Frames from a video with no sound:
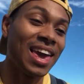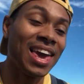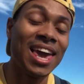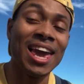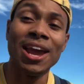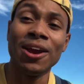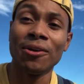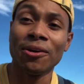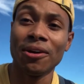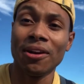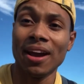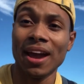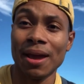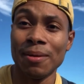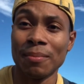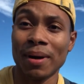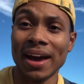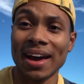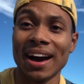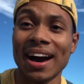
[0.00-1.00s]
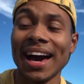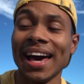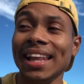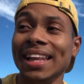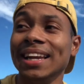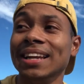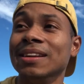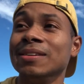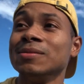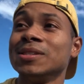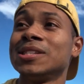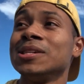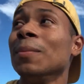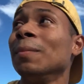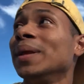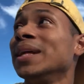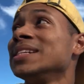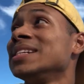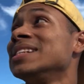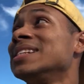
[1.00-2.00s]
here in my island.
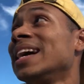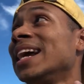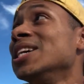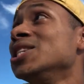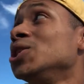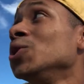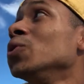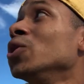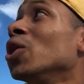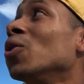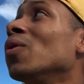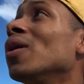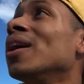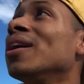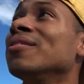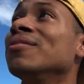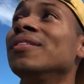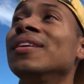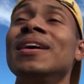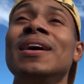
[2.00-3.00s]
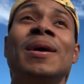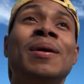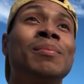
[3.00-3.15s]
Some places that I do know of,